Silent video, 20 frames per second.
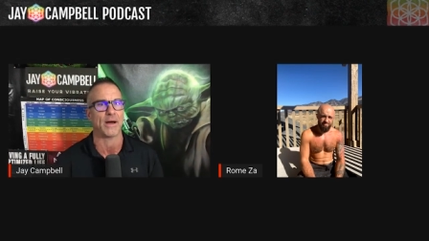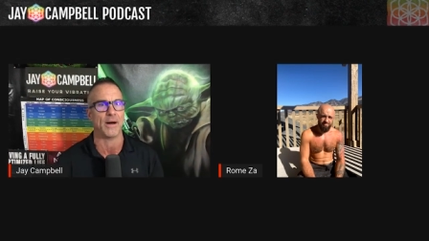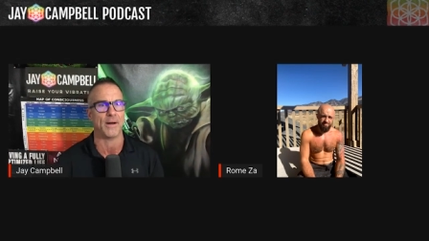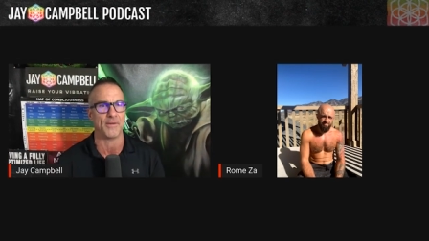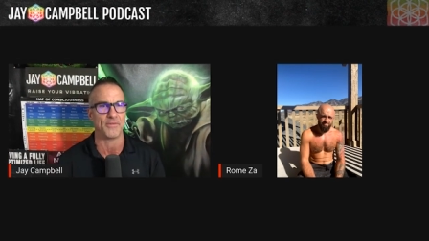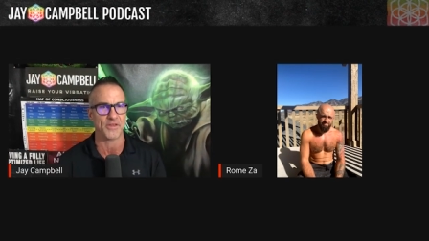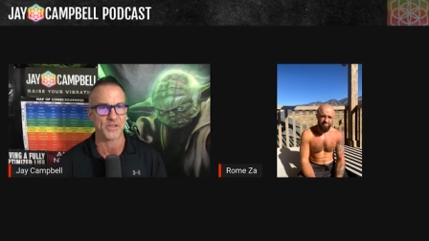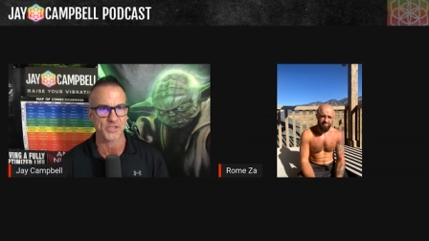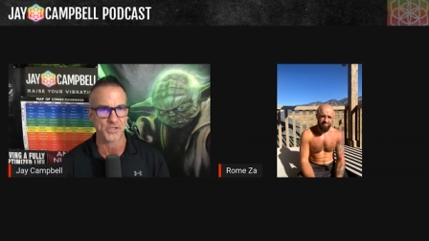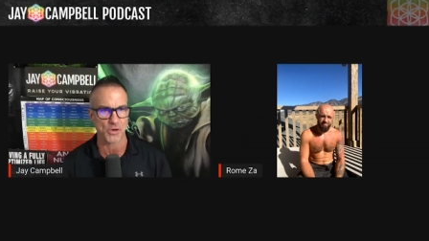
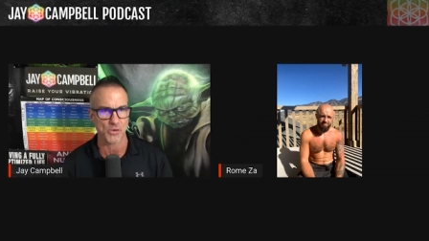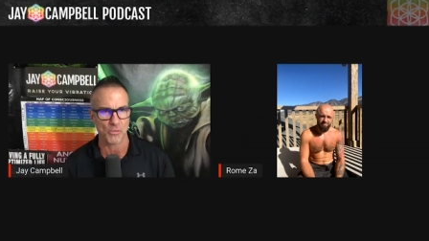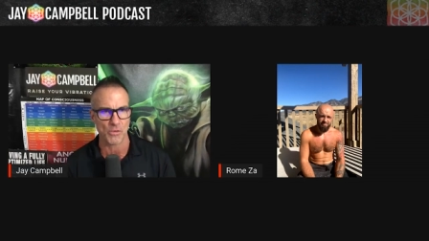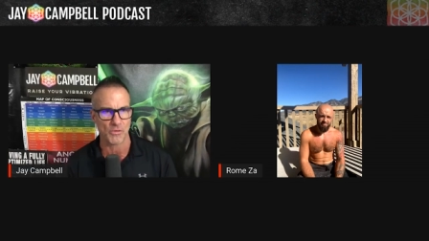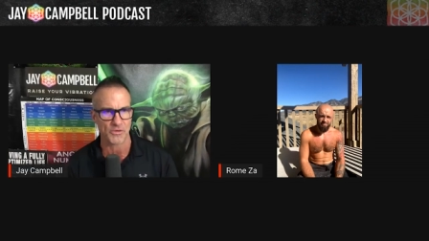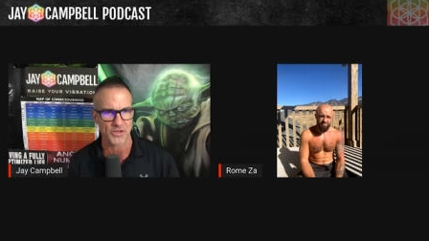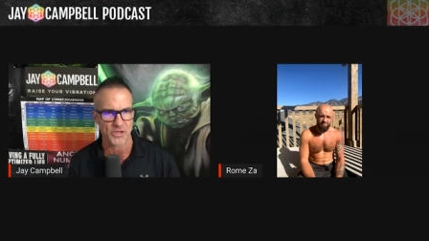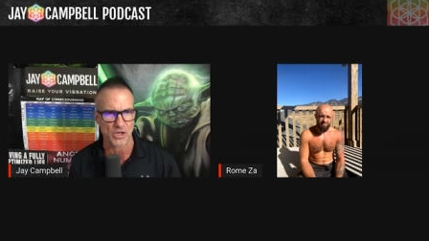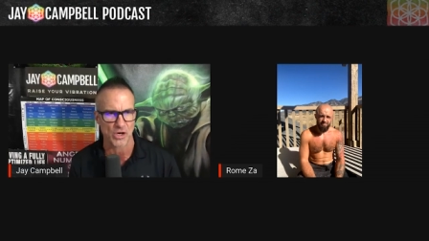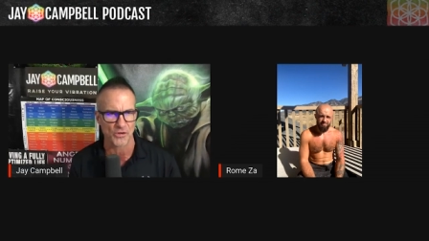Uh, this uh,
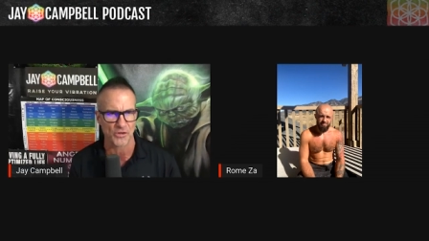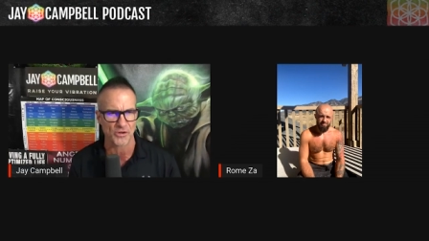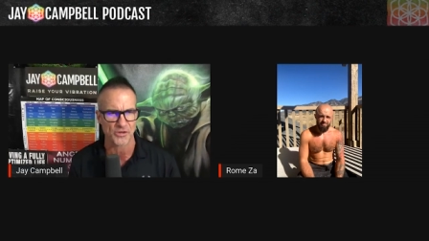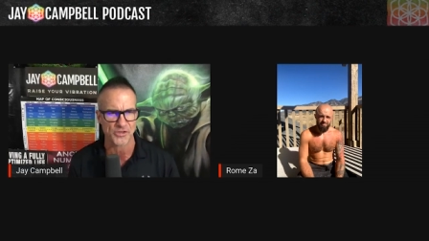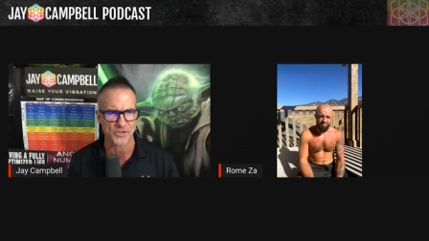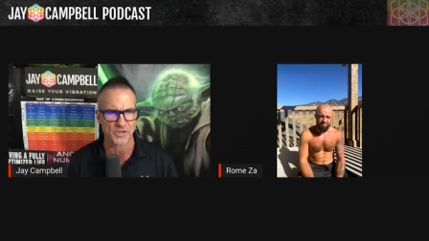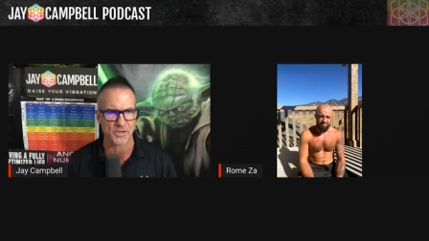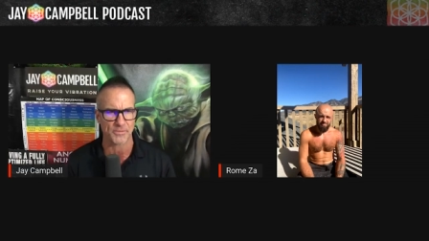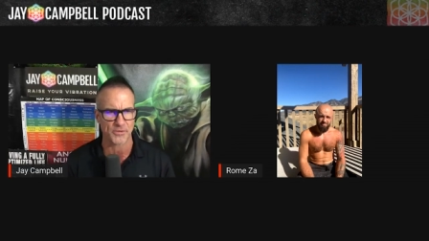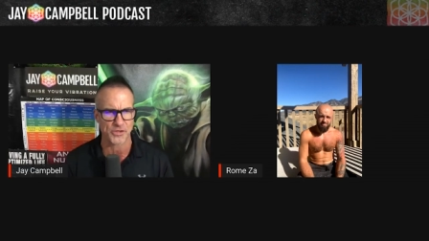what was it called?
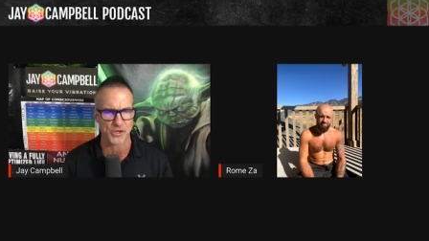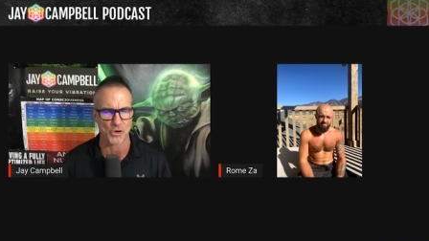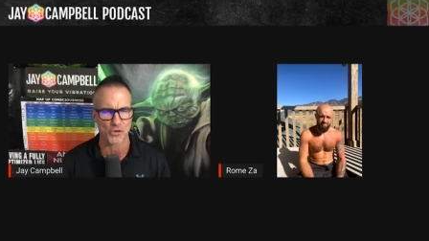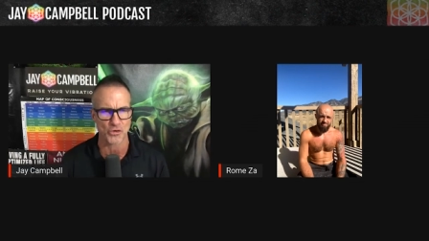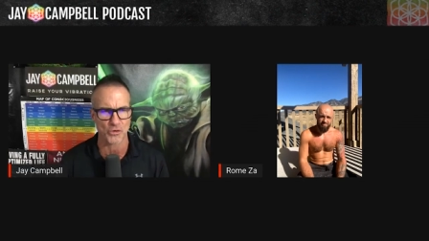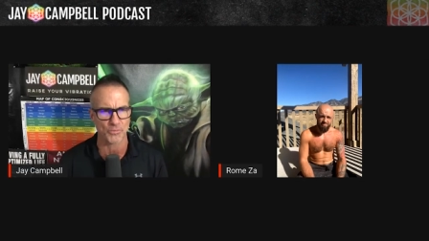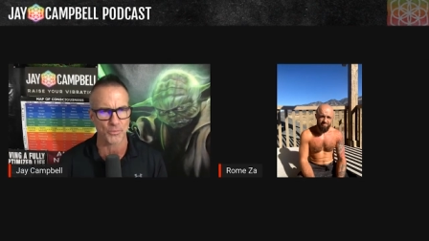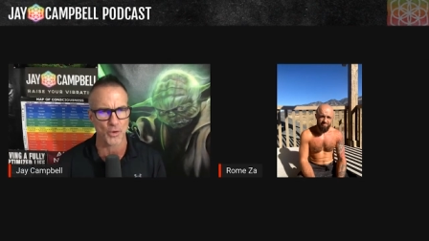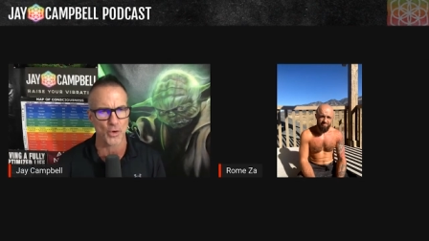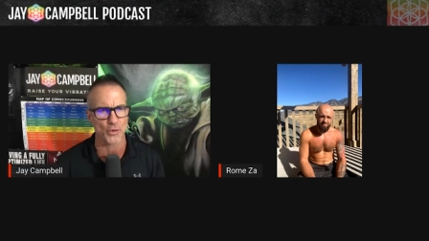This the
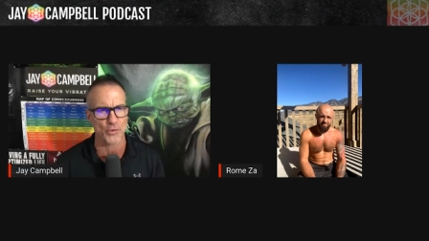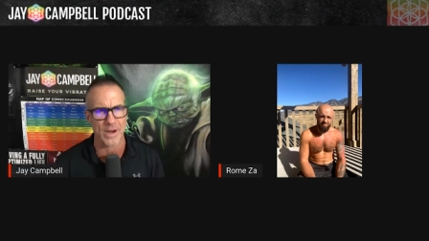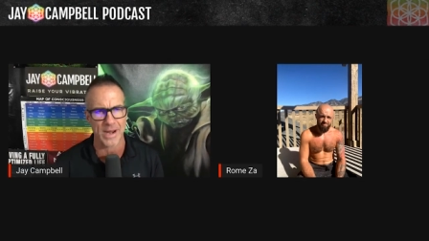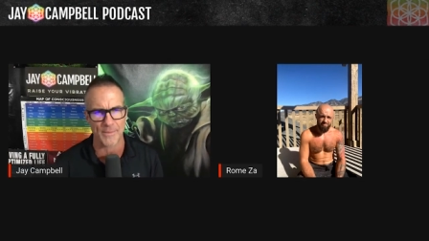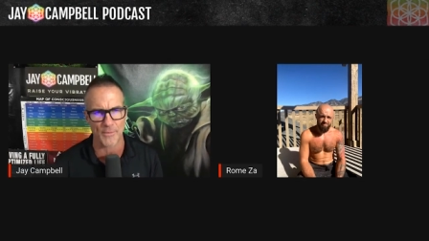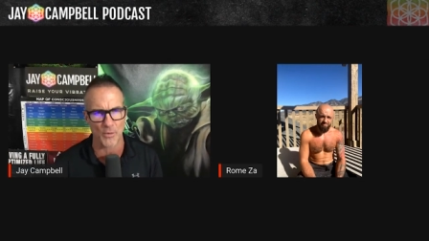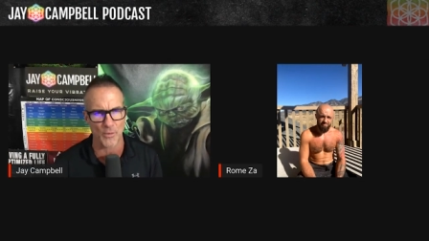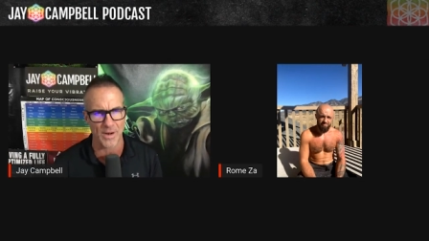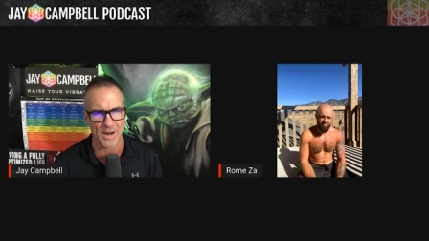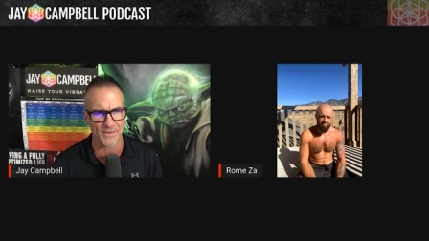social
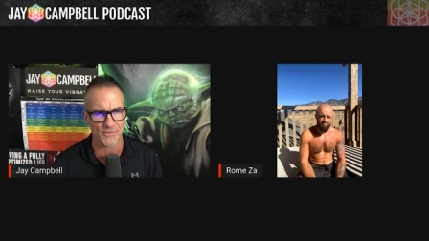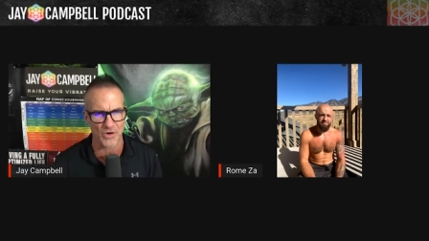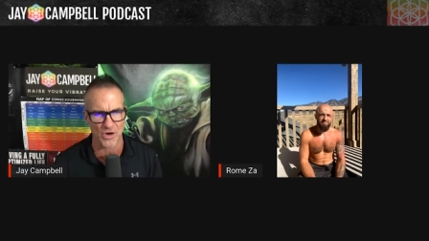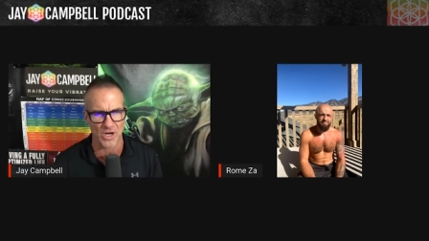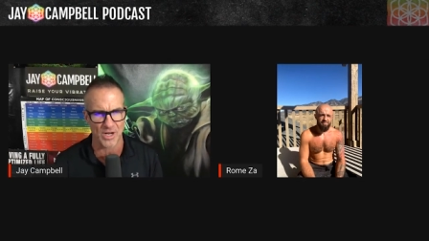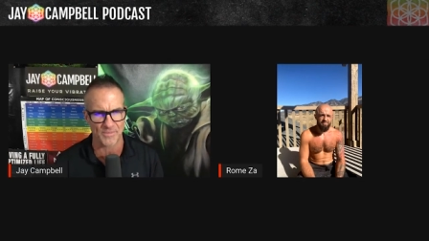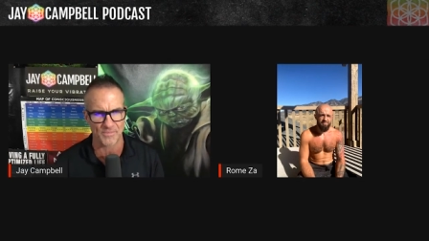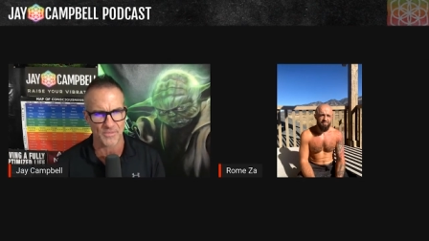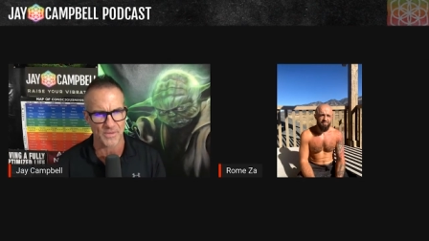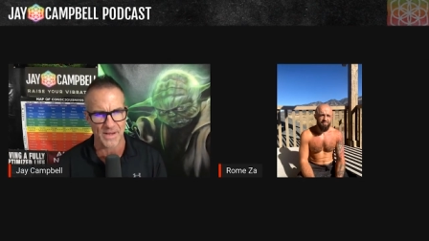program or whatever
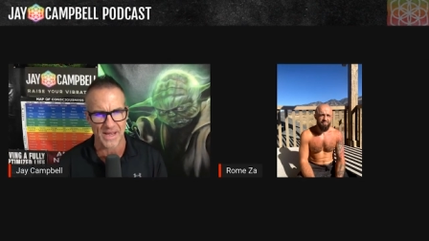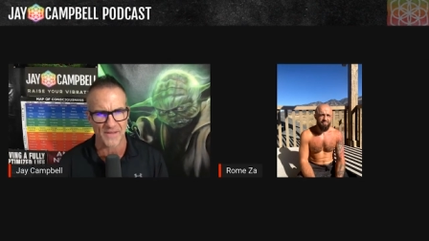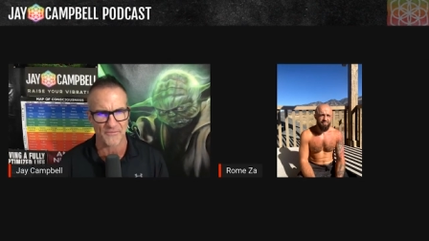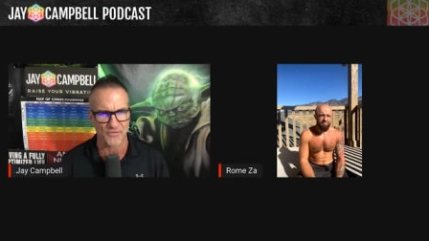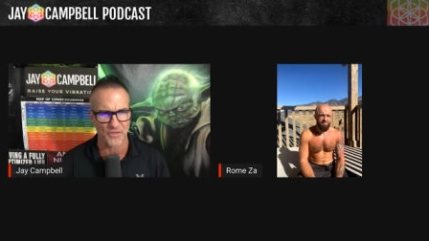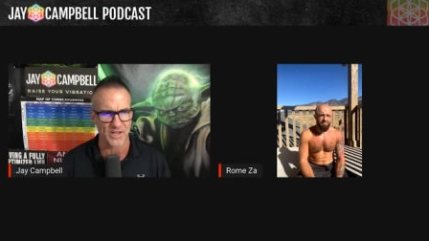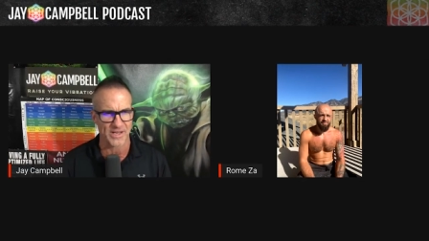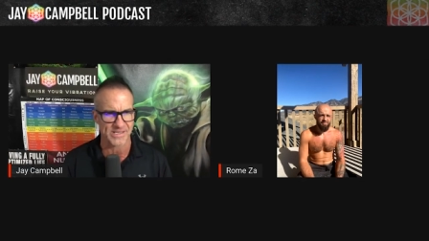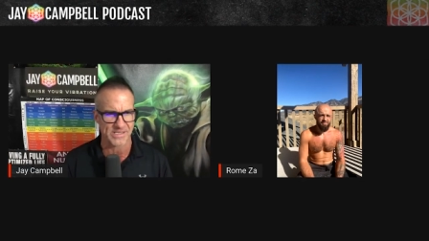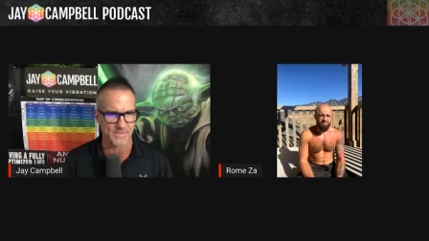on
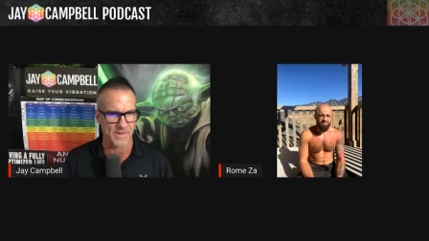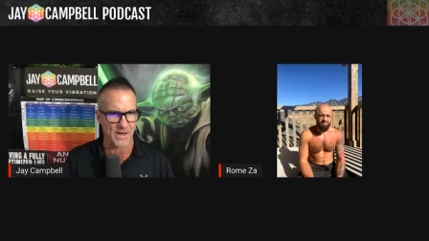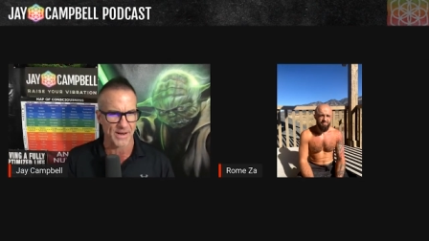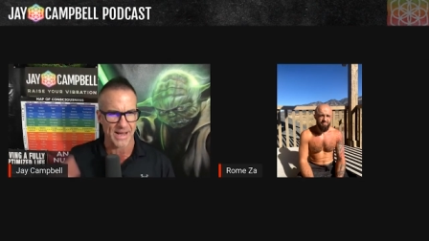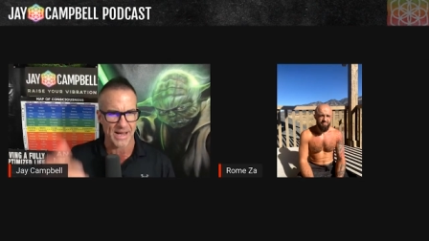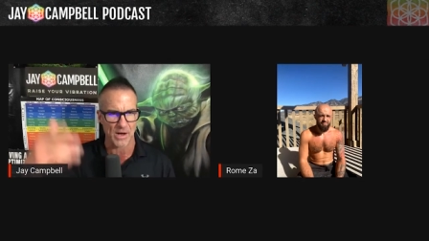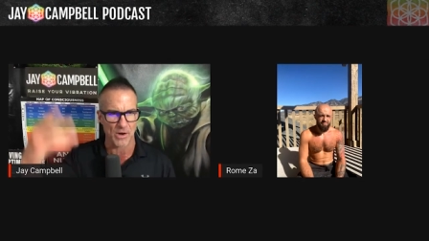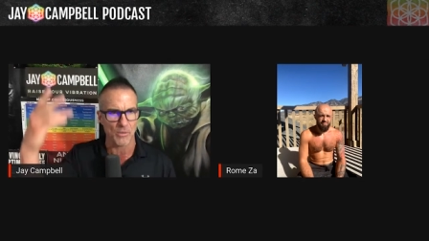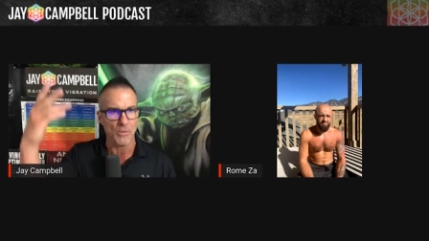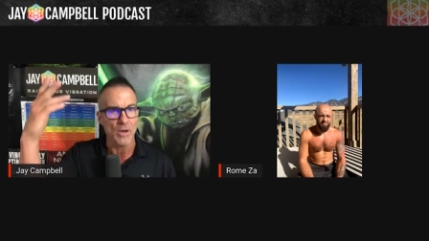Netflix about
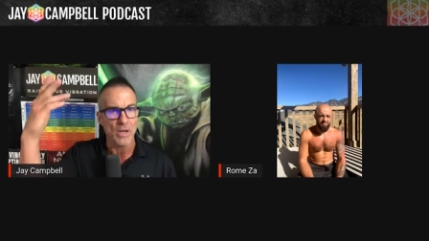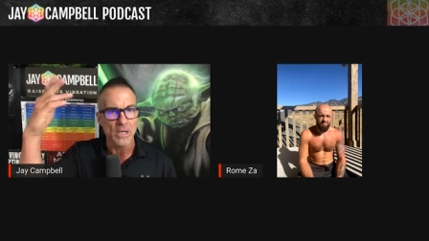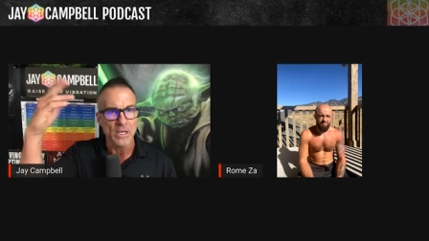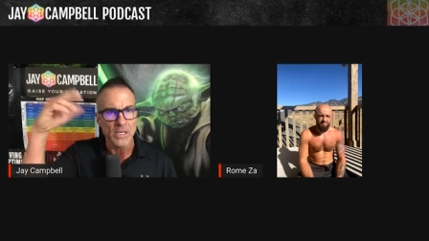how